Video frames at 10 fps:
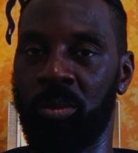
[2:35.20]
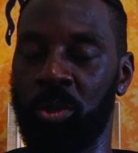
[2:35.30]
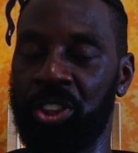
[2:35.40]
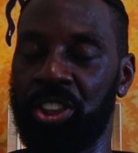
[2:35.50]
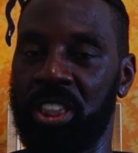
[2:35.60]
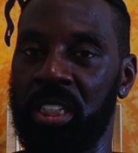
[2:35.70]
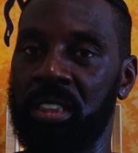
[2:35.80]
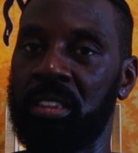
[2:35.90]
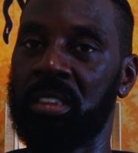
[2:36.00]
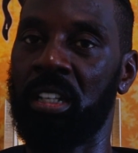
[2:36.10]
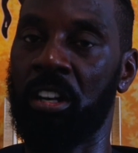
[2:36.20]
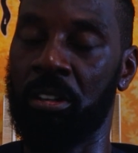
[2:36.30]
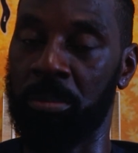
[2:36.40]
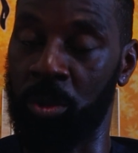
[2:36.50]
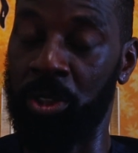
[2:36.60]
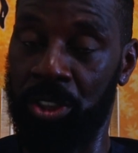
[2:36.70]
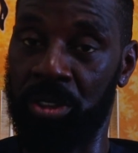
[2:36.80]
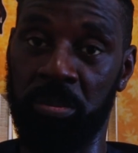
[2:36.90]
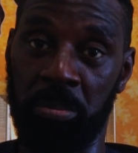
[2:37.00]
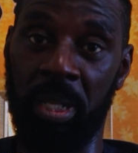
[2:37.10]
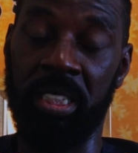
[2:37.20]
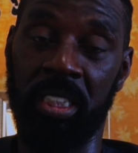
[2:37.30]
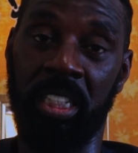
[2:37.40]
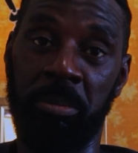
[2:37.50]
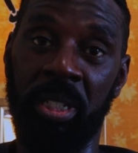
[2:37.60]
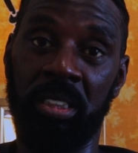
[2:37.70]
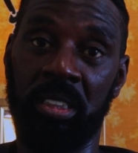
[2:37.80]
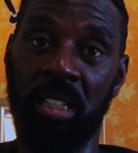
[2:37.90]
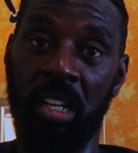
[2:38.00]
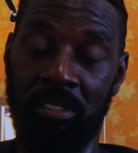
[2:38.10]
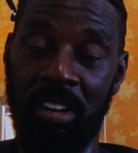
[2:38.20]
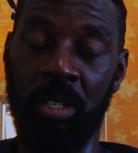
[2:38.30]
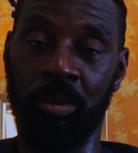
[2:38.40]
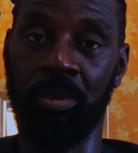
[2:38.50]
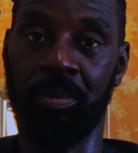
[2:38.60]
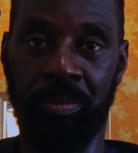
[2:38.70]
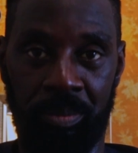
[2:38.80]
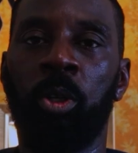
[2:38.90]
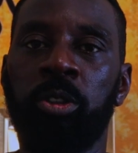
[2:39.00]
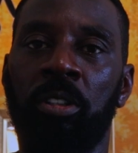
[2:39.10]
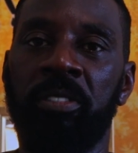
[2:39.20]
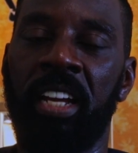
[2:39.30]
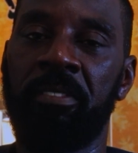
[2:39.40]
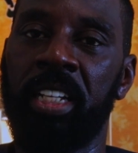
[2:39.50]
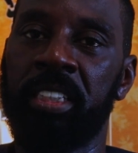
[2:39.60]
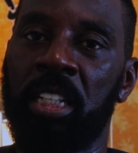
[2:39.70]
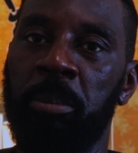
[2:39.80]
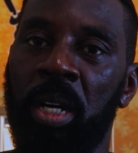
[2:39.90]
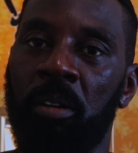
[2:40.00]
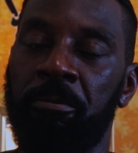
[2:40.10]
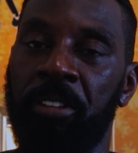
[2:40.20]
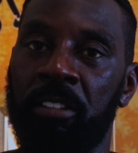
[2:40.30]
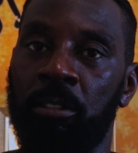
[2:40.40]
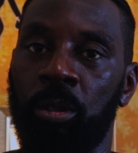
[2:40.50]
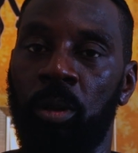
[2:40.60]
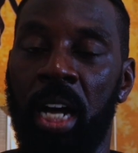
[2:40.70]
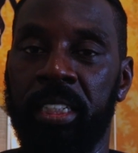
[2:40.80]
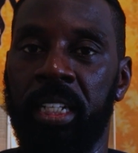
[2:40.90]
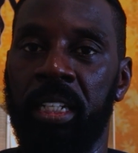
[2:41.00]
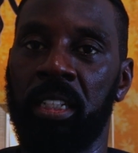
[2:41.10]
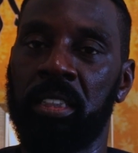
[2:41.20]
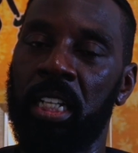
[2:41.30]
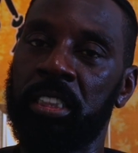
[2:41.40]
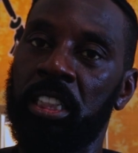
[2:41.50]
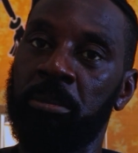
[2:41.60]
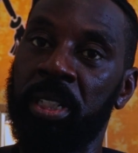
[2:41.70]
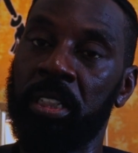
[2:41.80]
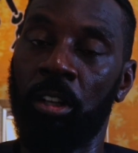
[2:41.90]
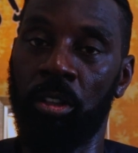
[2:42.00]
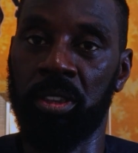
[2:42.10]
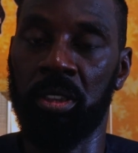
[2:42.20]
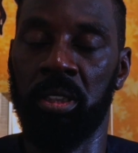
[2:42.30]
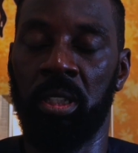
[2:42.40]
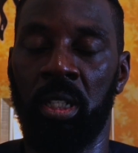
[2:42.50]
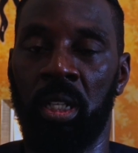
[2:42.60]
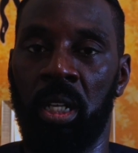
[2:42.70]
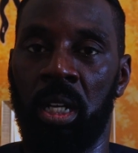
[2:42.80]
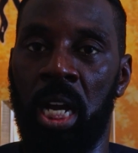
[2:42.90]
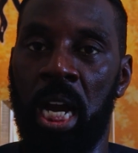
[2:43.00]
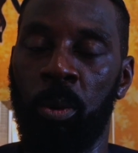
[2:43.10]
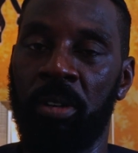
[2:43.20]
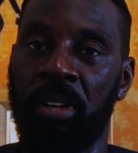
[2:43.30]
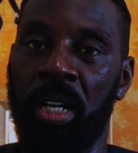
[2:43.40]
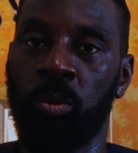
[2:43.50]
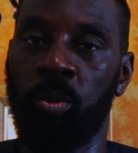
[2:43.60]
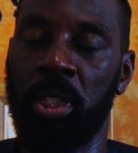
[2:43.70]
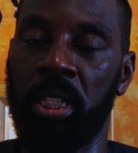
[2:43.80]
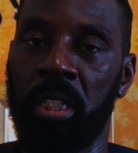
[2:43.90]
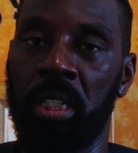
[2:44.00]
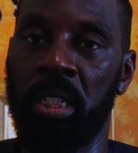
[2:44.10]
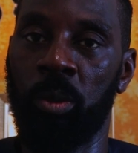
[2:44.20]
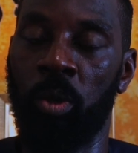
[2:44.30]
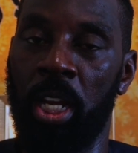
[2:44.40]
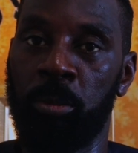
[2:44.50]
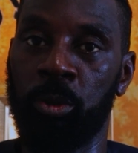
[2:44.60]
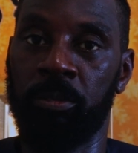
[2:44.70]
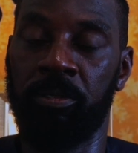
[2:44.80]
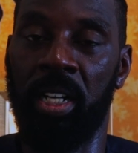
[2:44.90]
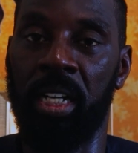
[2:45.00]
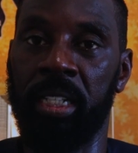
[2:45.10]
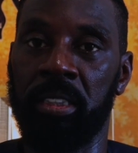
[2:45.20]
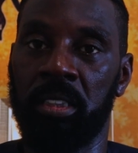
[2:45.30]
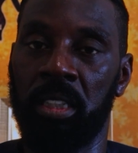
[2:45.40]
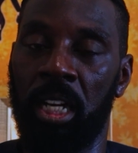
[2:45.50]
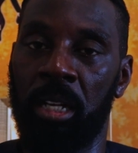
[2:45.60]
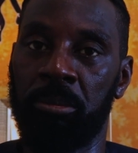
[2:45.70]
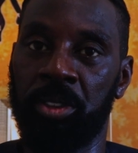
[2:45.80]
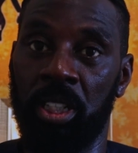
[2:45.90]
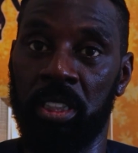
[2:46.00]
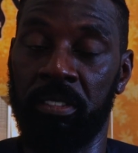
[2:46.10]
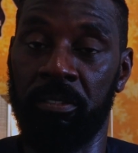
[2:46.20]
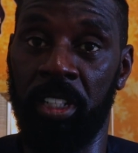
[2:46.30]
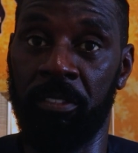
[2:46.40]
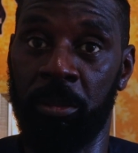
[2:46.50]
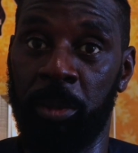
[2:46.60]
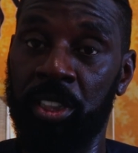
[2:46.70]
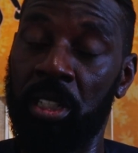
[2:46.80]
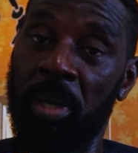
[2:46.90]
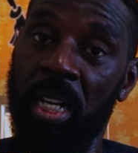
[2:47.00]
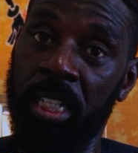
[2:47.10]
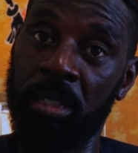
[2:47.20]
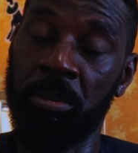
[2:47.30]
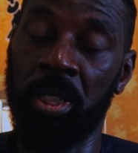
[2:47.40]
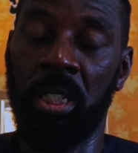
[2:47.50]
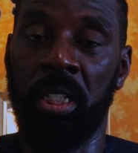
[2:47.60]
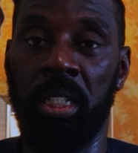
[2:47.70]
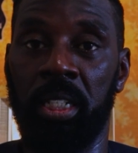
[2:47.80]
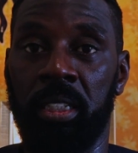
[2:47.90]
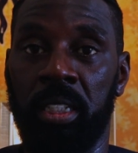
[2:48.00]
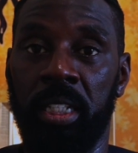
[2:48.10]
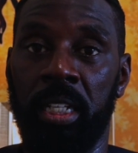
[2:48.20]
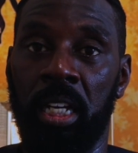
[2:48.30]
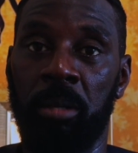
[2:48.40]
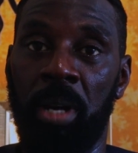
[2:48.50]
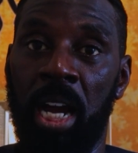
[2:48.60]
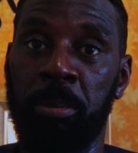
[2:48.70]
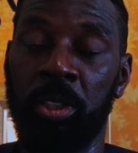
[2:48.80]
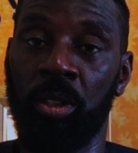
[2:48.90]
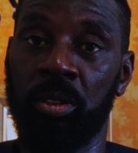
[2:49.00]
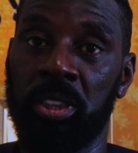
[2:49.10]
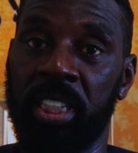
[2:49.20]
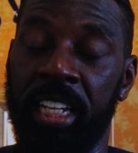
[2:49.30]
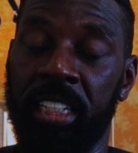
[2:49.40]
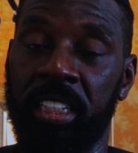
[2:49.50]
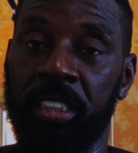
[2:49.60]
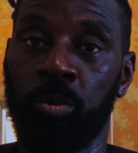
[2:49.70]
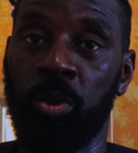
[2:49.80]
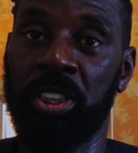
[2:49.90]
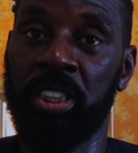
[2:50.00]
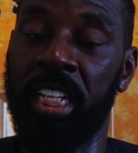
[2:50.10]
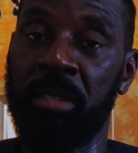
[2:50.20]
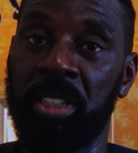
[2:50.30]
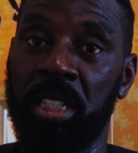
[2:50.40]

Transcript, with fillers: which is a, which basically means a crown. Most of the evidence about Pharaoh Ade is actually been lost. However, we were able to find um, certain information about him in the um, Abydos King list, which names